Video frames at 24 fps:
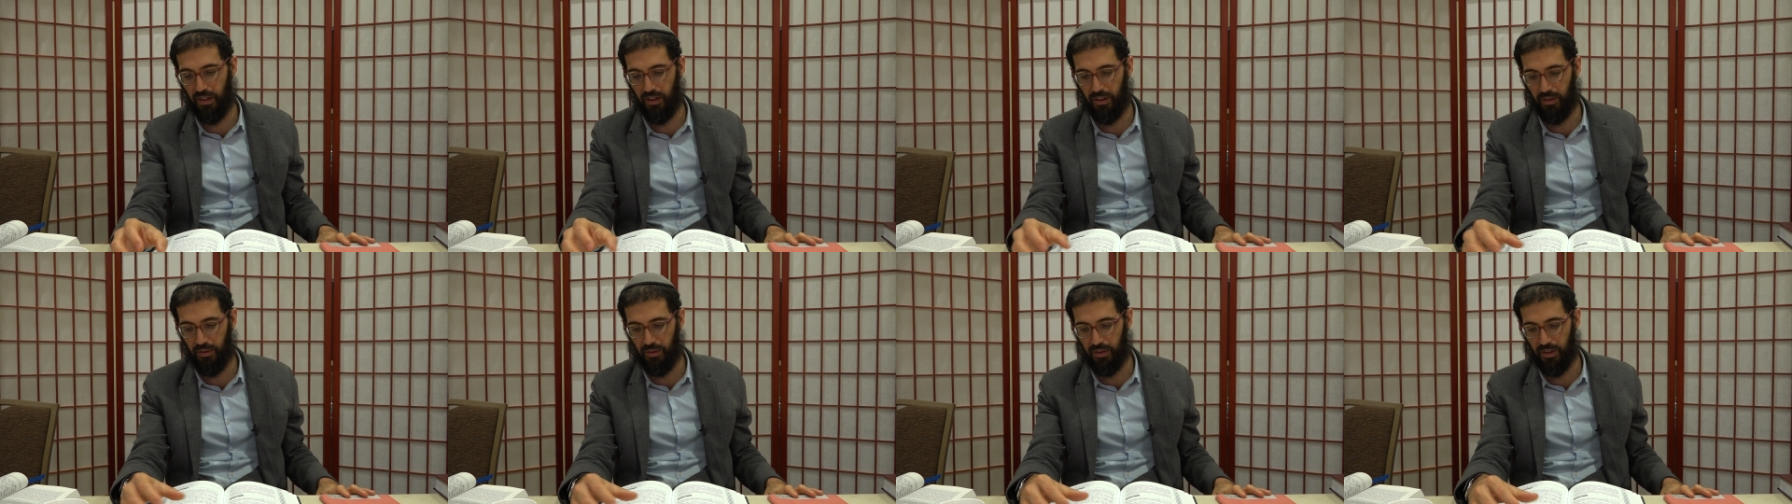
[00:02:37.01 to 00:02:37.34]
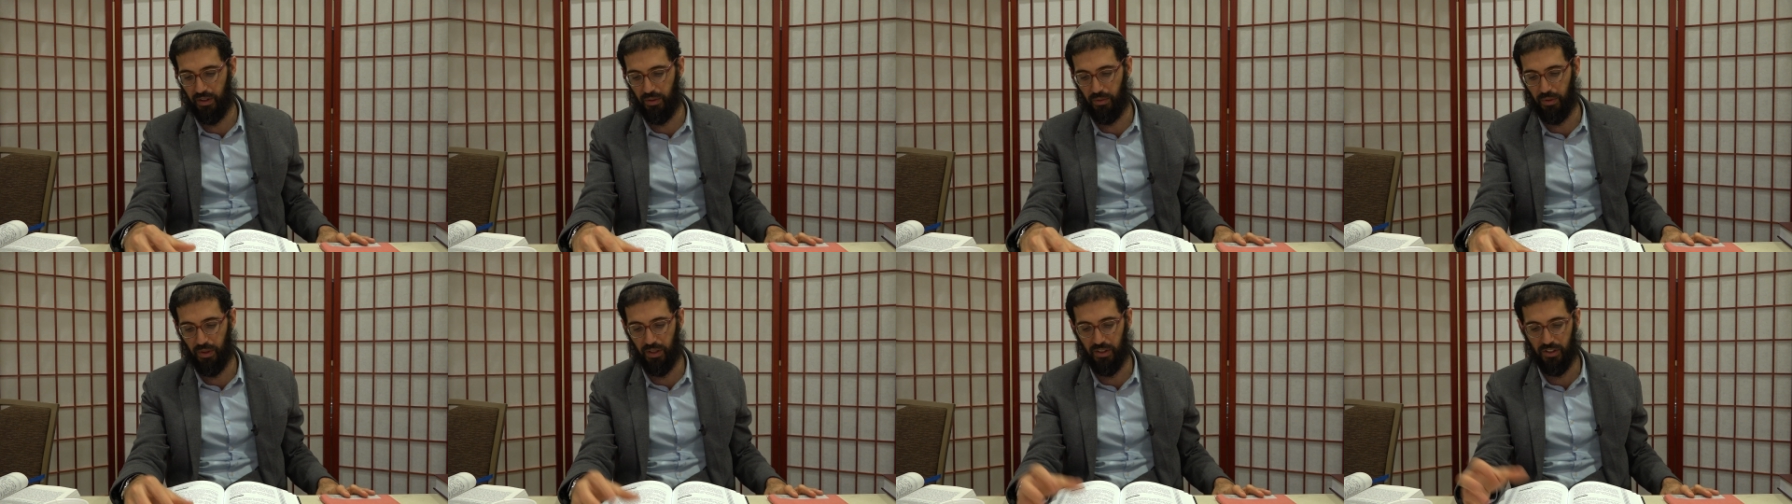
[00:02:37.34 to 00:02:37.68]
area
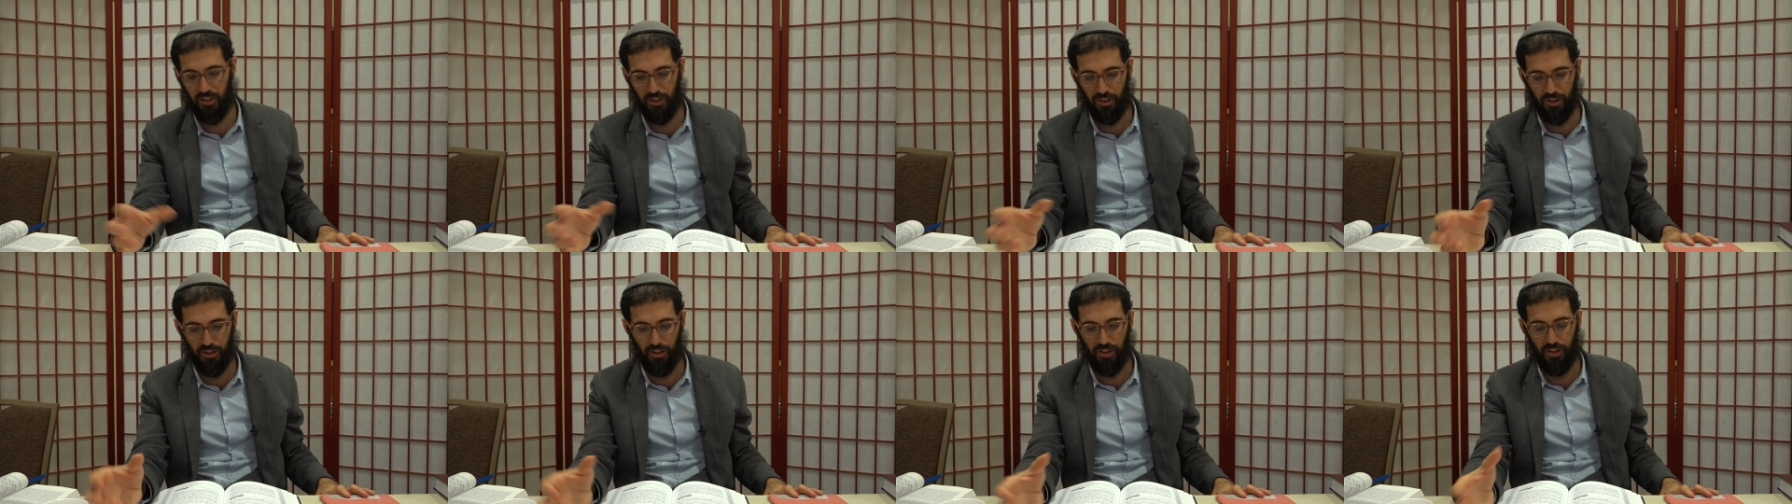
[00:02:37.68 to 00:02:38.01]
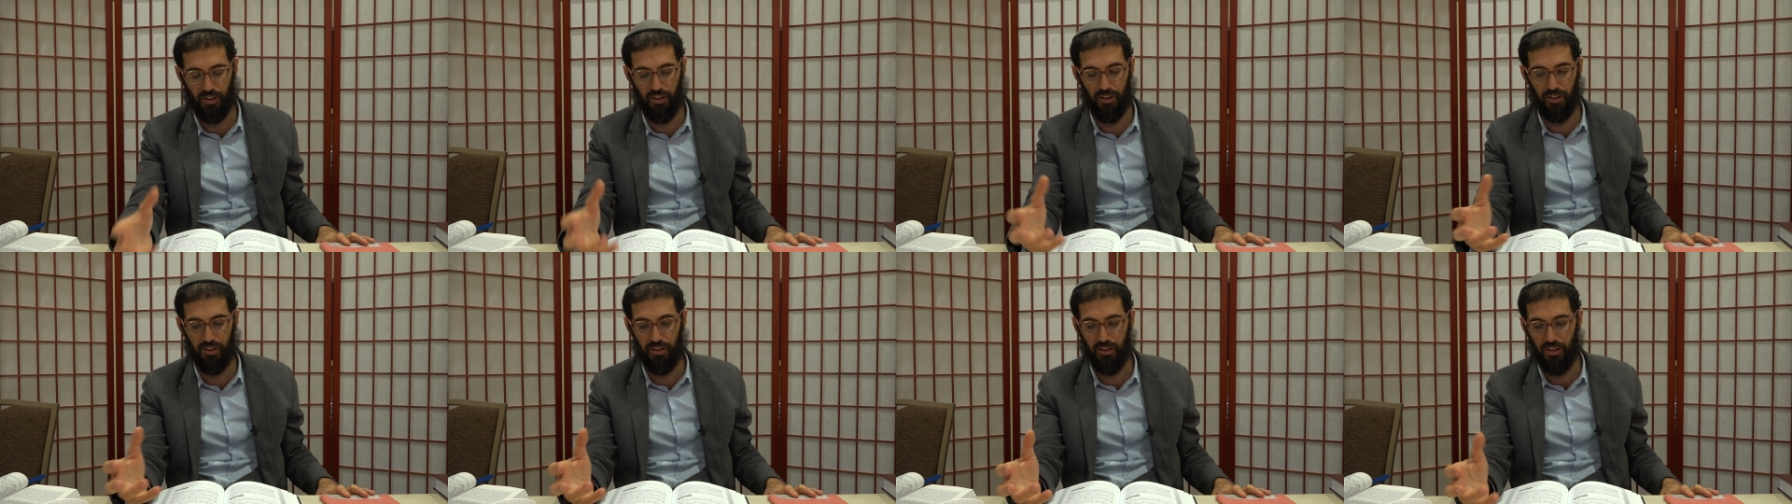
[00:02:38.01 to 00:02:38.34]
where it
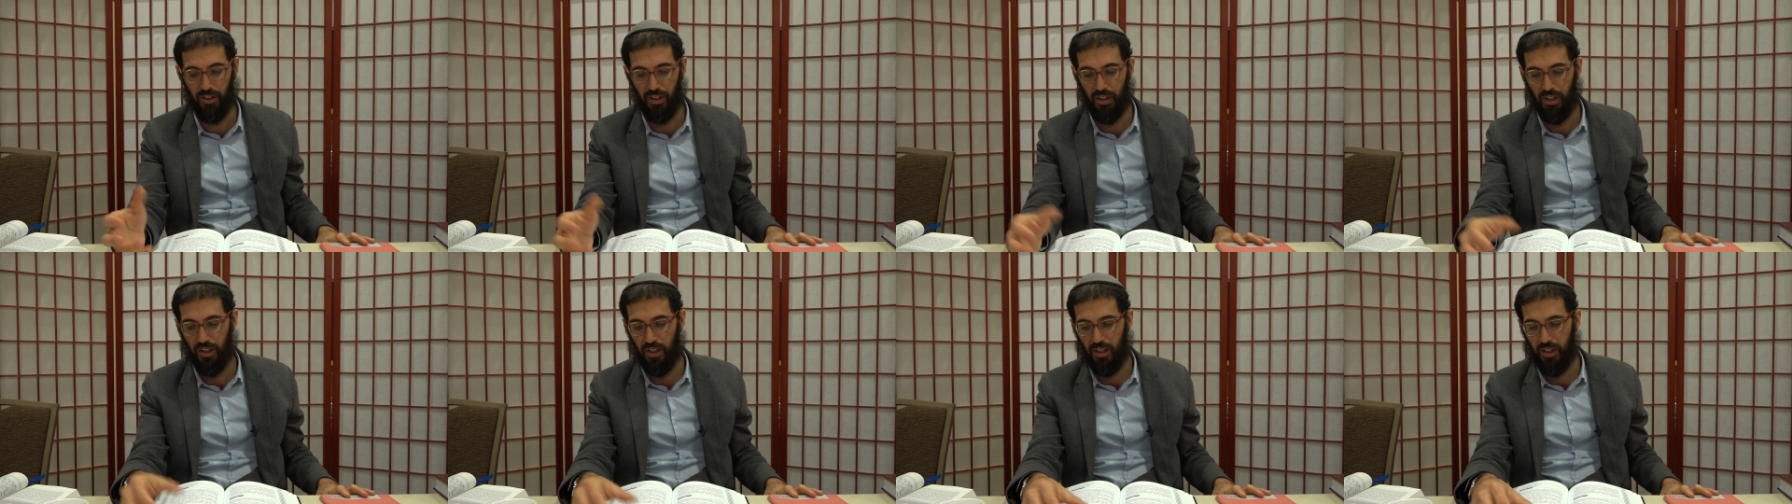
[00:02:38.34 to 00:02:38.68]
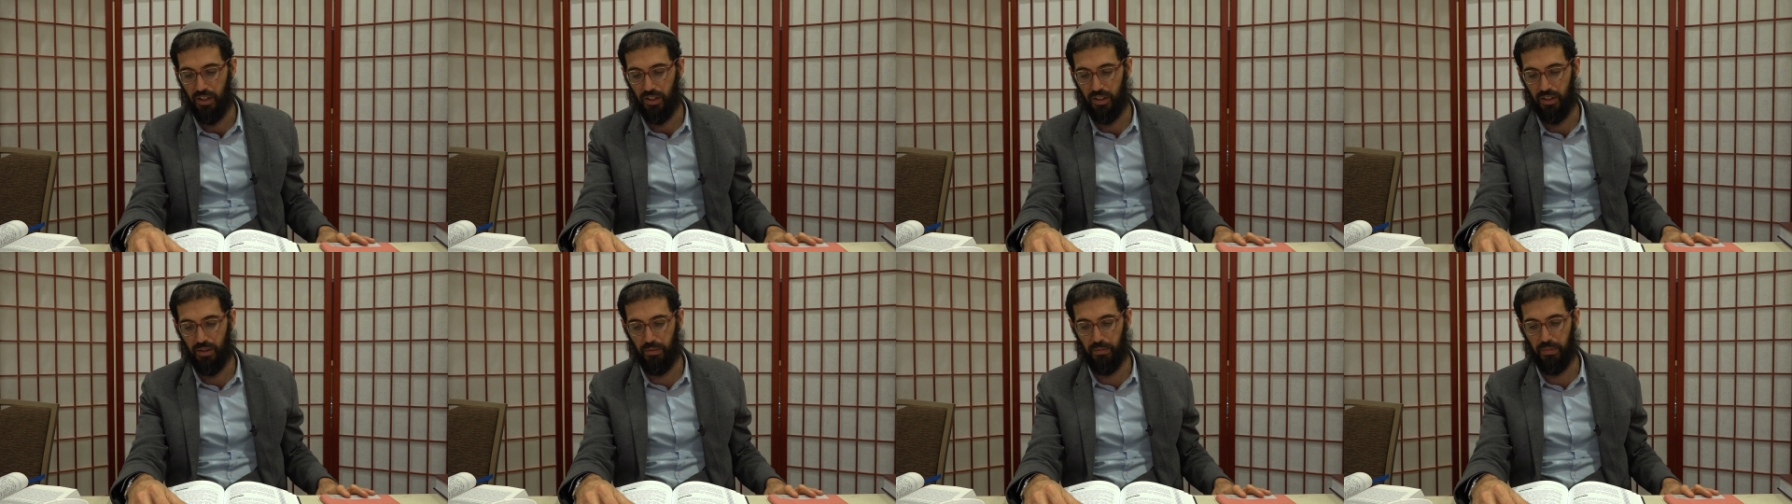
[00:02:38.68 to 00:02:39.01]
started
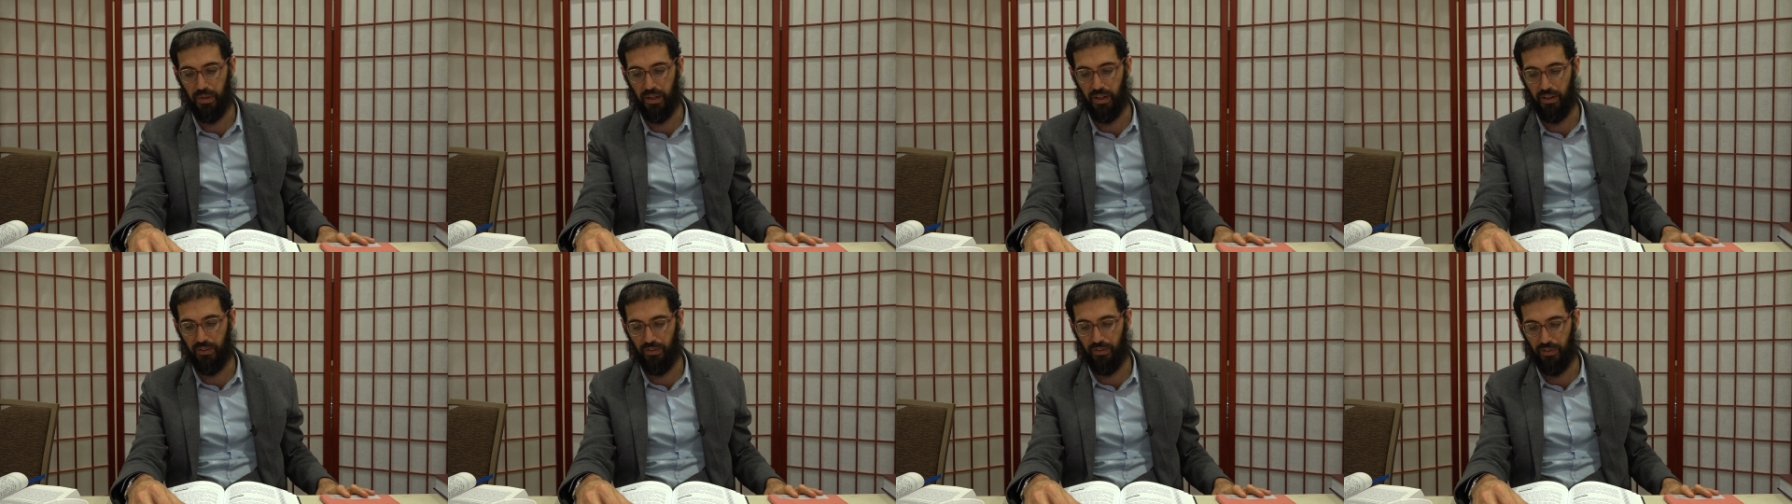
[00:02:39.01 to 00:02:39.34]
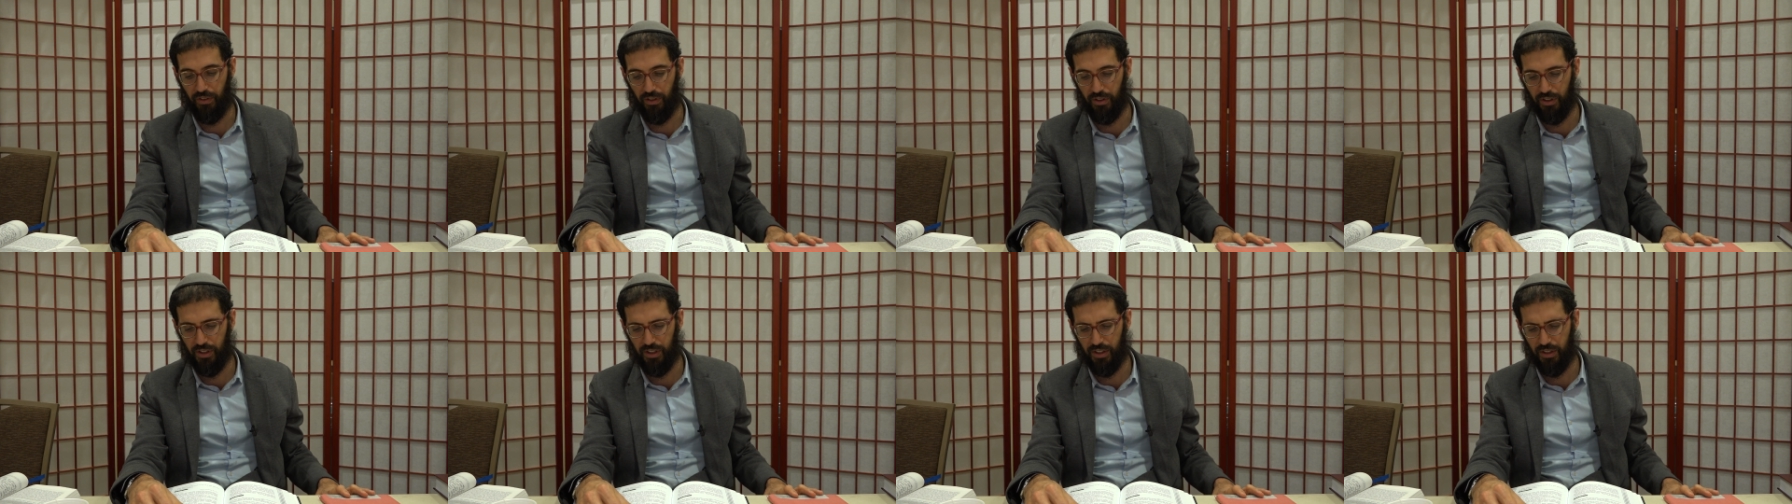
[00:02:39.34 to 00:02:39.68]
to bake
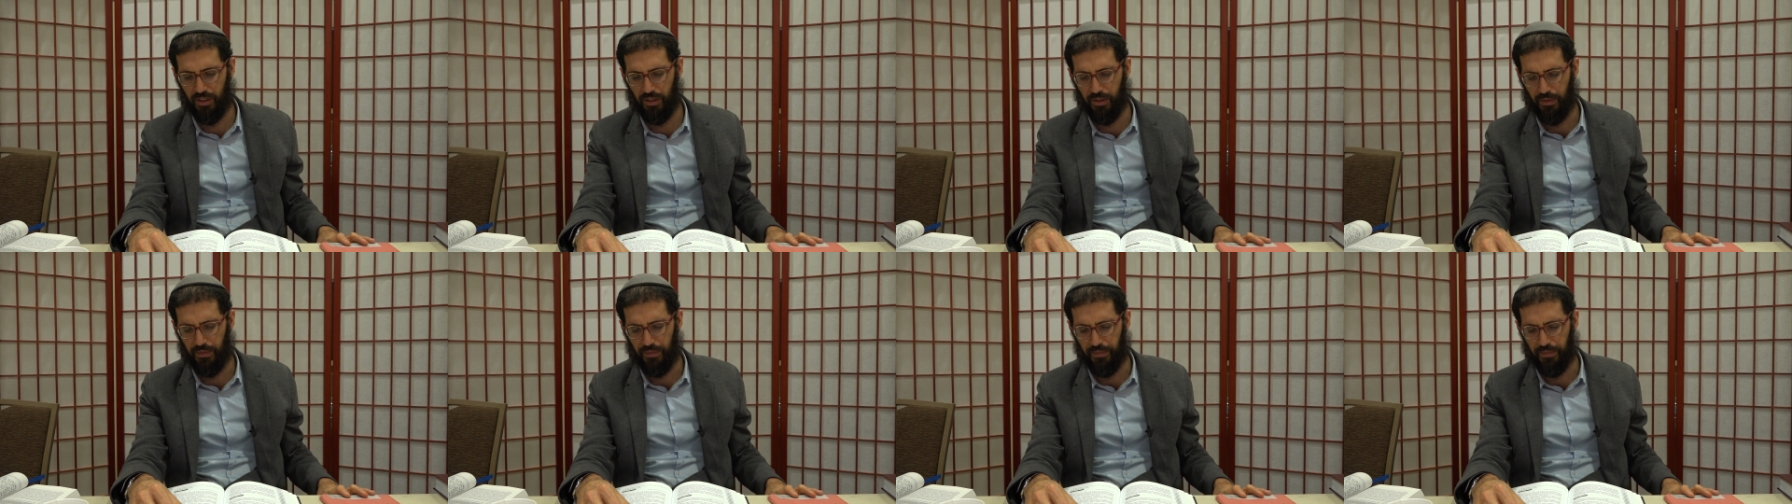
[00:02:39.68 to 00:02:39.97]
first.